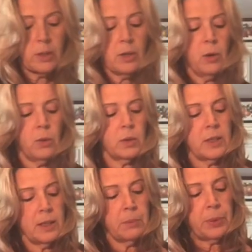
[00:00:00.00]
hold
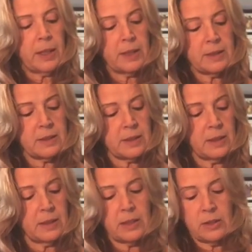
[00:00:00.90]
it in place
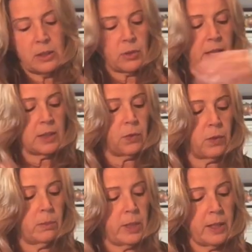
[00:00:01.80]
until it dries for
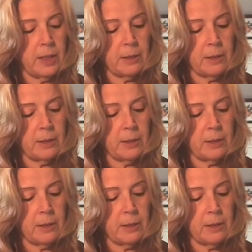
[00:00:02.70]
a minute.